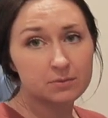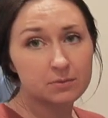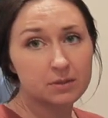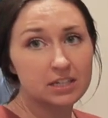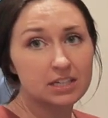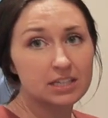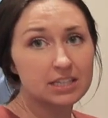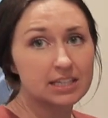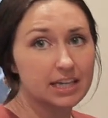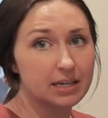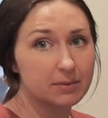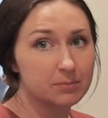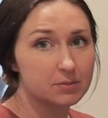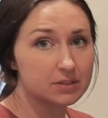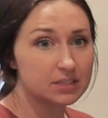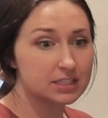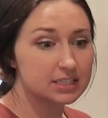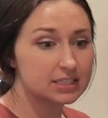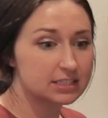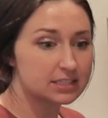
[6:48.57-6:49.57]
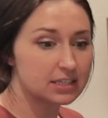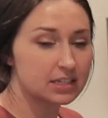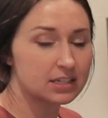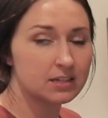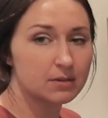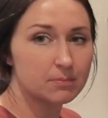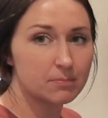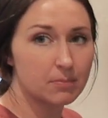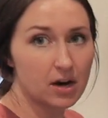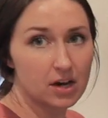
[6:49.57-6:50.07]
is we're gonna label these
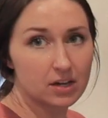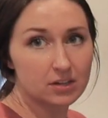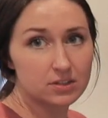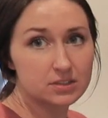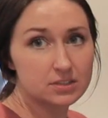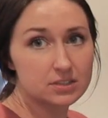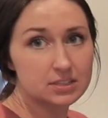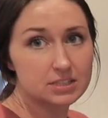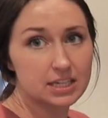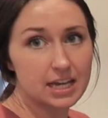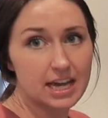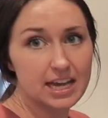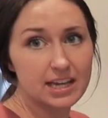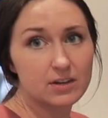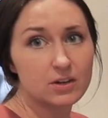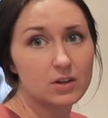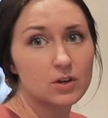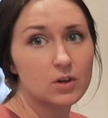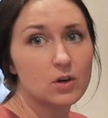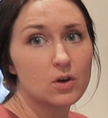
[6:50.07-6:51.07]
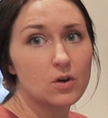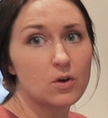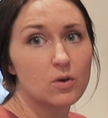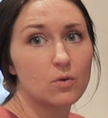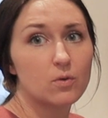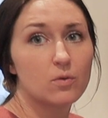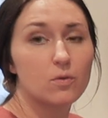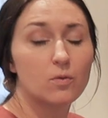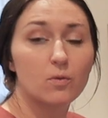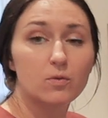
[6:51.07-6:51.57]
bottles, and
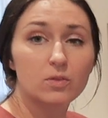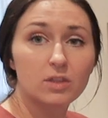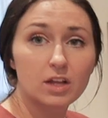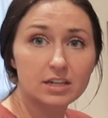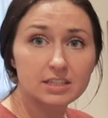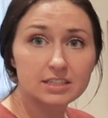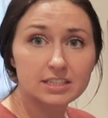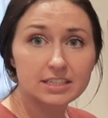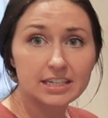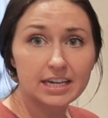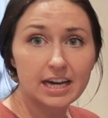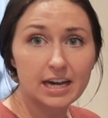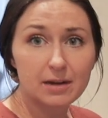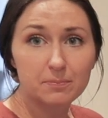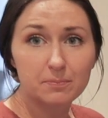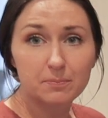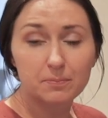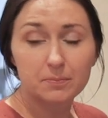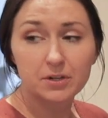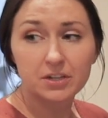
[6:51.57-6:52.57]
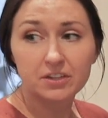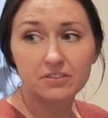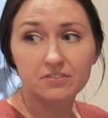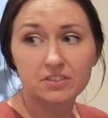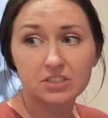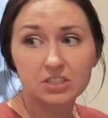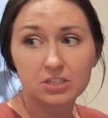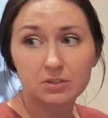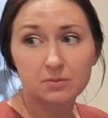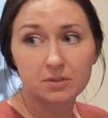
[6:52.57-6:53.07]
luckily I'm pretty
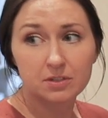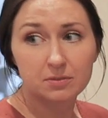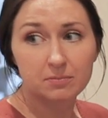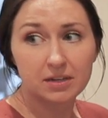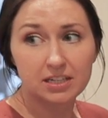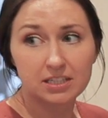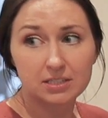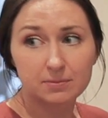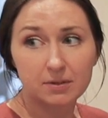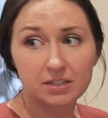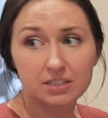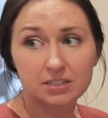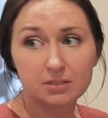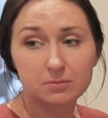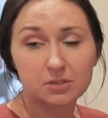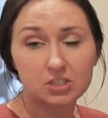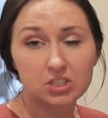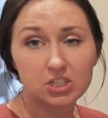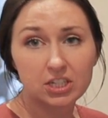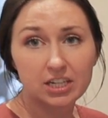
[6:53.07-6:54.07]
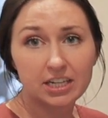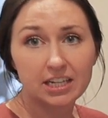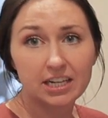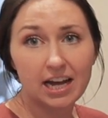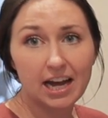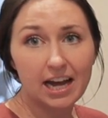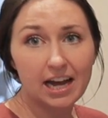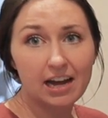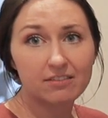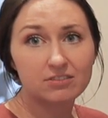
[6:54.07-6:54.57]
efficient with my espresso machine.
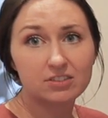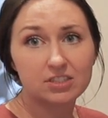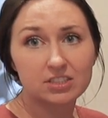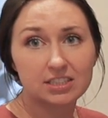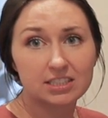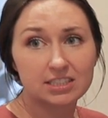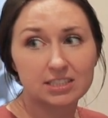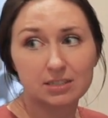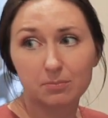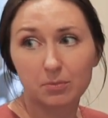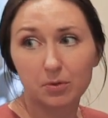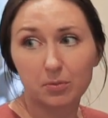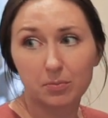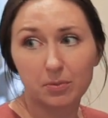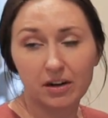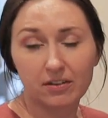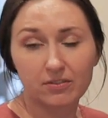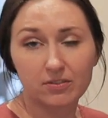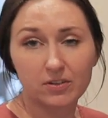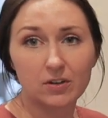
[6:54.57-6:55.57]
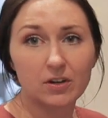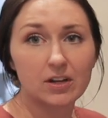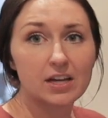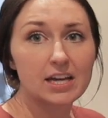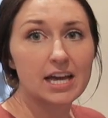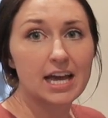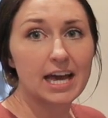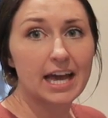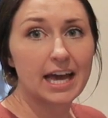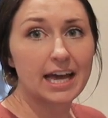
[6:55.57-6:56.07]
I have just a simple Breville,
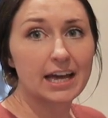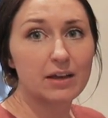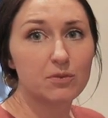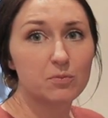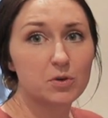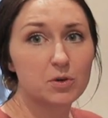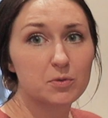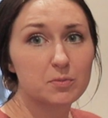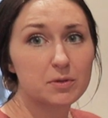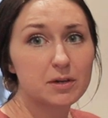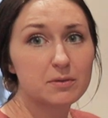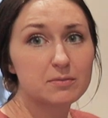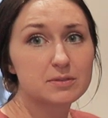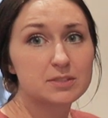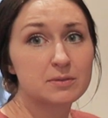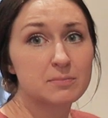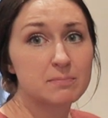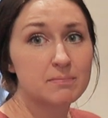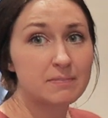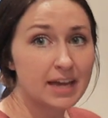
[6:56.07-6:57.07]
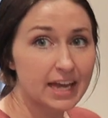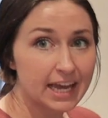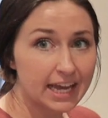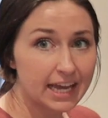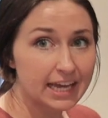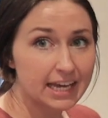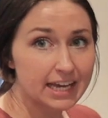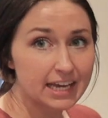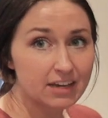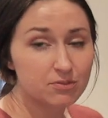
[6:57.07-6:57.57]
and we'll be able to
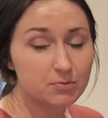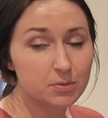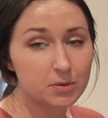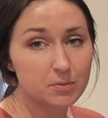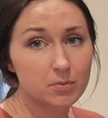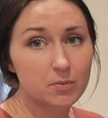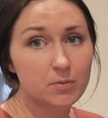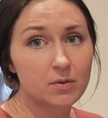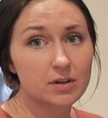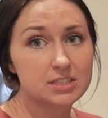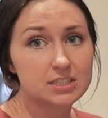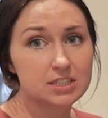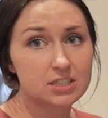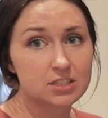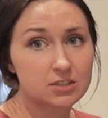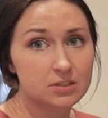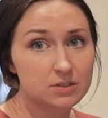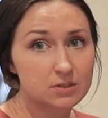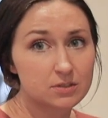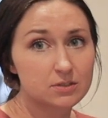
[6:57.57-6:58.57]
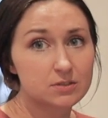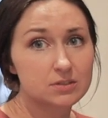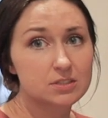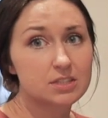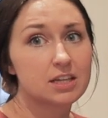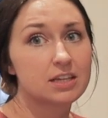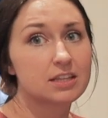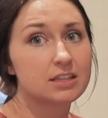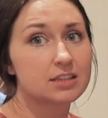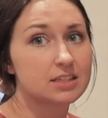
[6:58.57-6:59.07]
make, if people want to
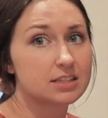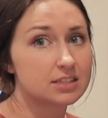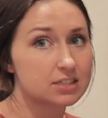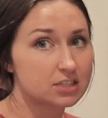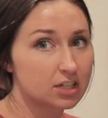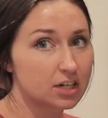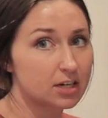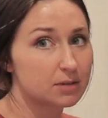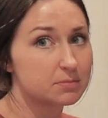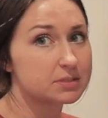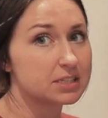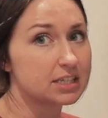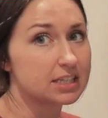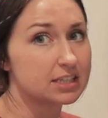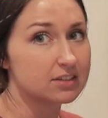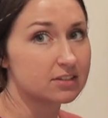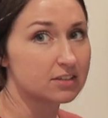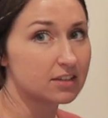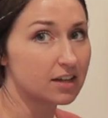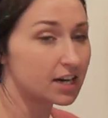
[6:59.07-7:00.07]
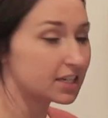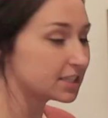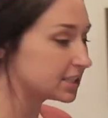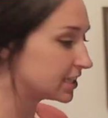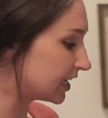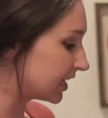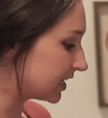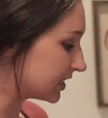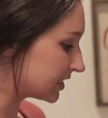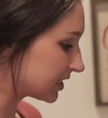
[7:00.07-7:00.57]
use the syrups in their
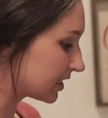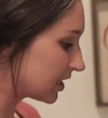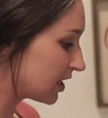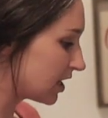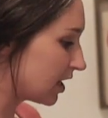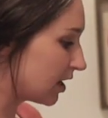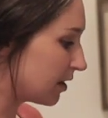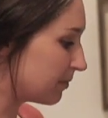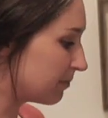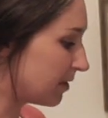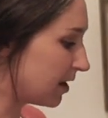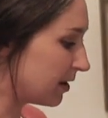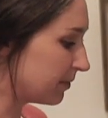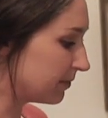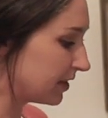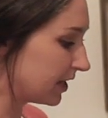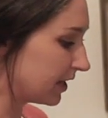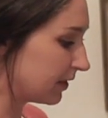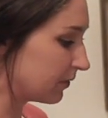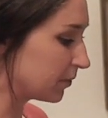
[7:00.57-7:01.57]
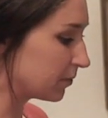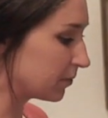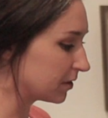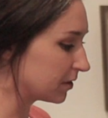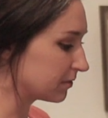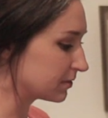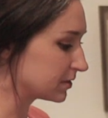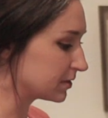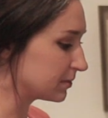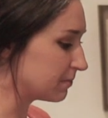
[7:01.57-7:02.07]
lattes, Mom and I be
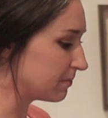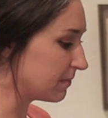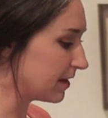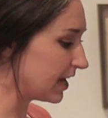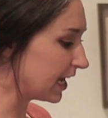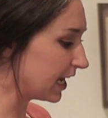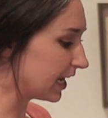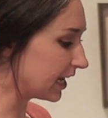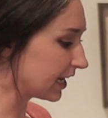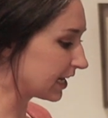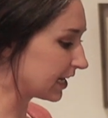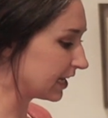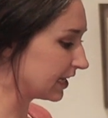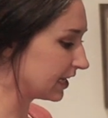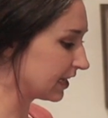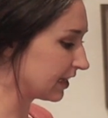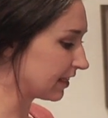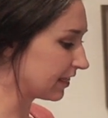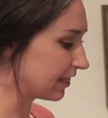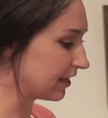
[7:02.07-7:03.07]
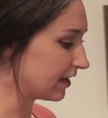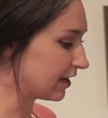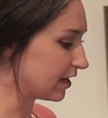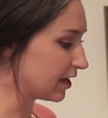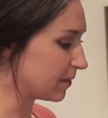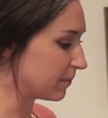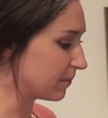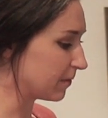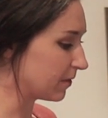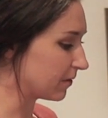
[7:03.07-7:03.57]
able to make
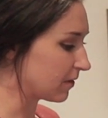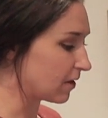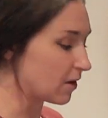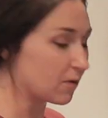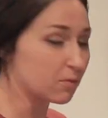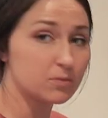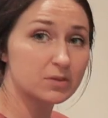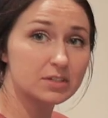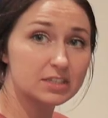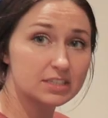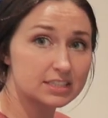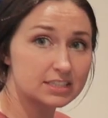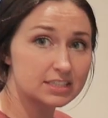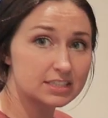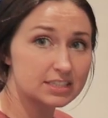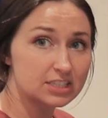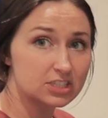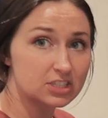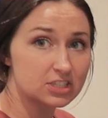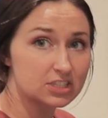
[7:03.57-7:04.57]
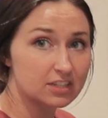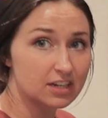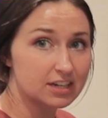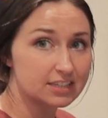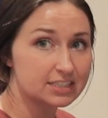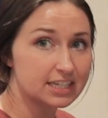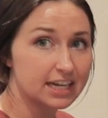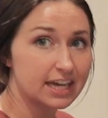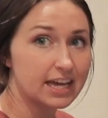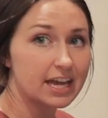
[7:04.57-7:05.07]
them a really delicious
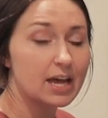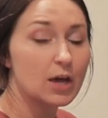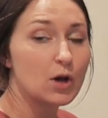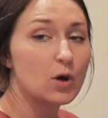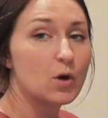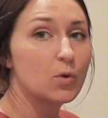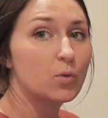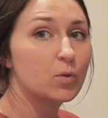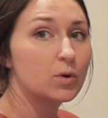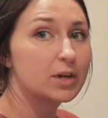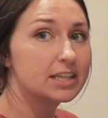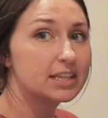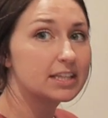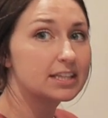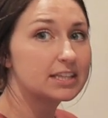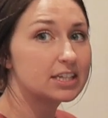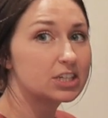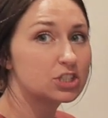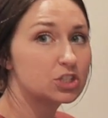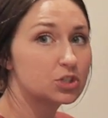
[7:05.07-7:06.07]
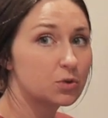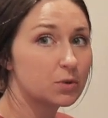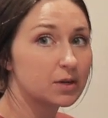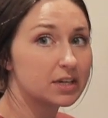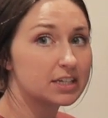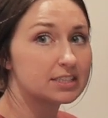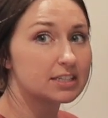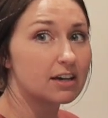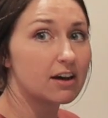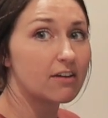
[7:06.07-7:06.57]
latte with their
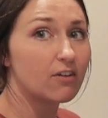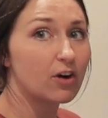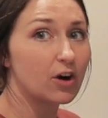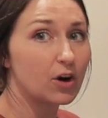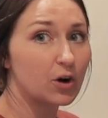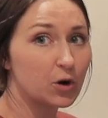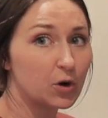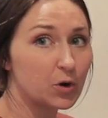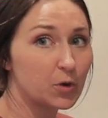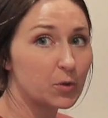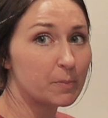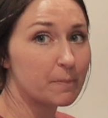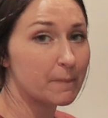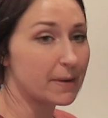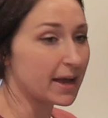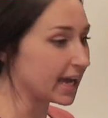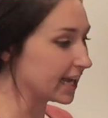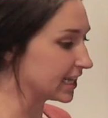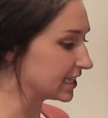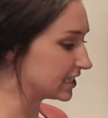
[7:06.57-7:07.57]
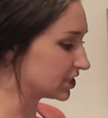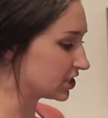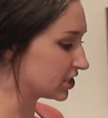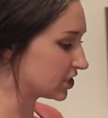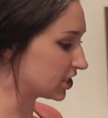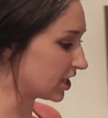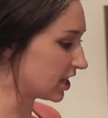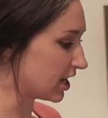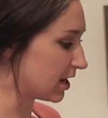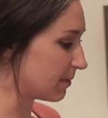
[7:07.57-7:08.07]
choice of homemade
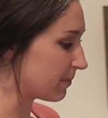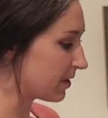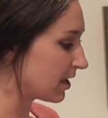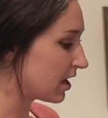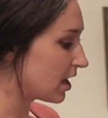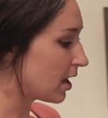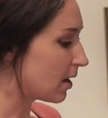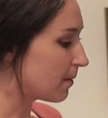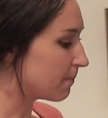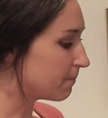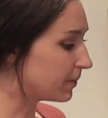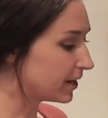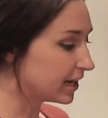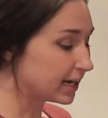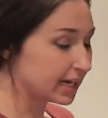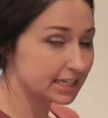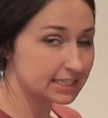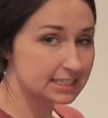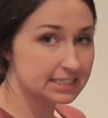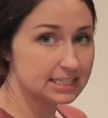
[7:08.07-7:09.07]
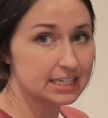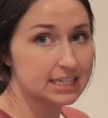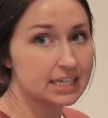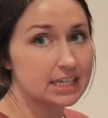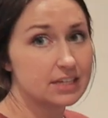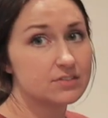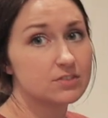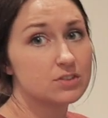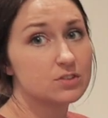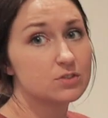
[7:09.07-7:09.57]
syrup. But
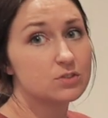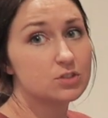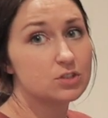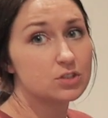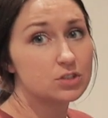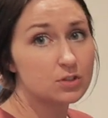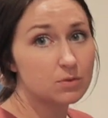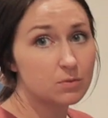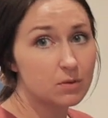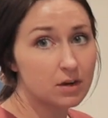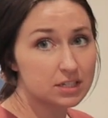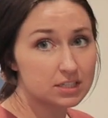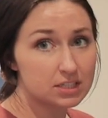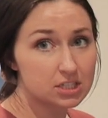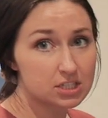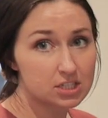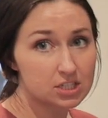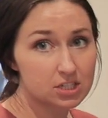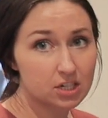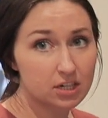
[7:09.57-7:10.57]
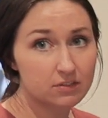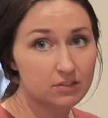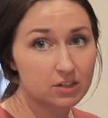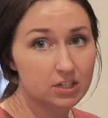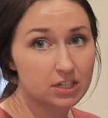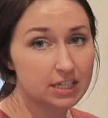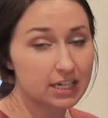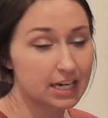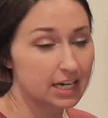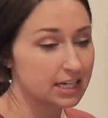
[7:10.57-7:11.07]
if you do want to serve
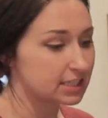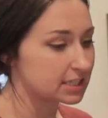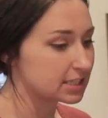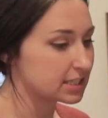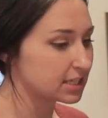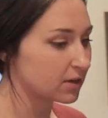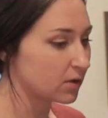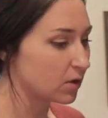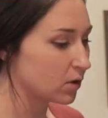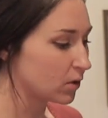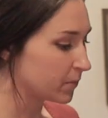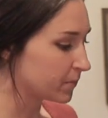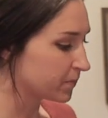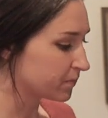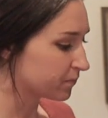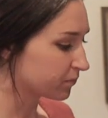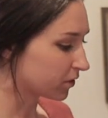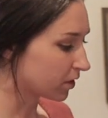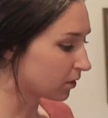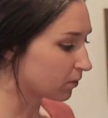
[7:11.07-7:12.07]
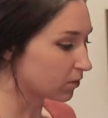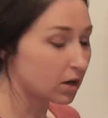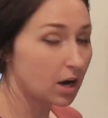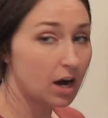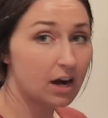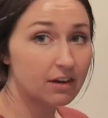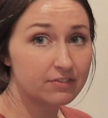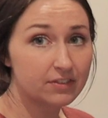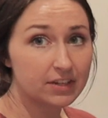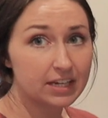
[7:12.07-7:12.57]
your guests
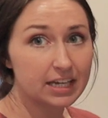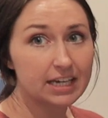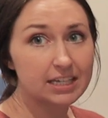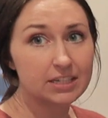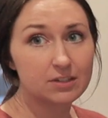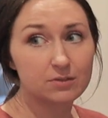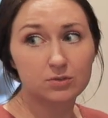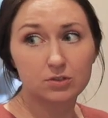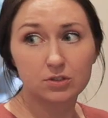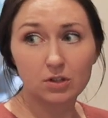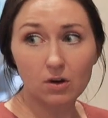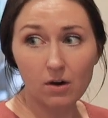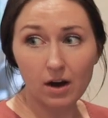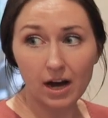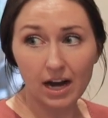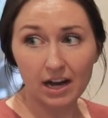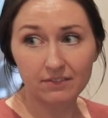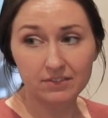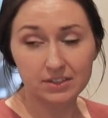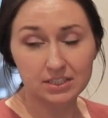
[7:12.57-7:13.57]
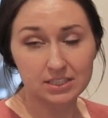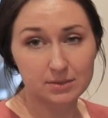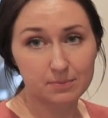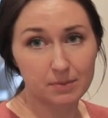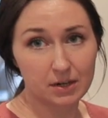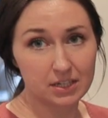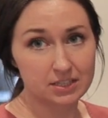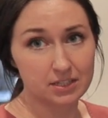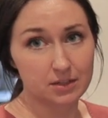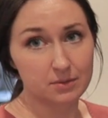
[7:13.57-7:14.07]
coffee and you don't have an
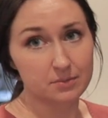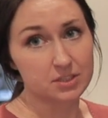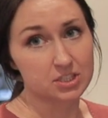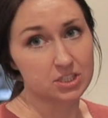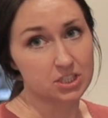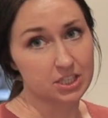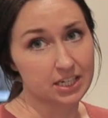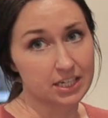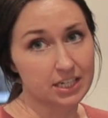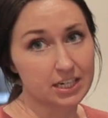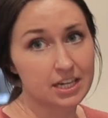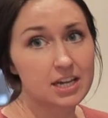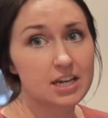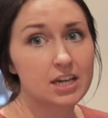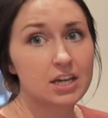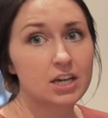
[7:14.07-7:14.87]
espresso machine,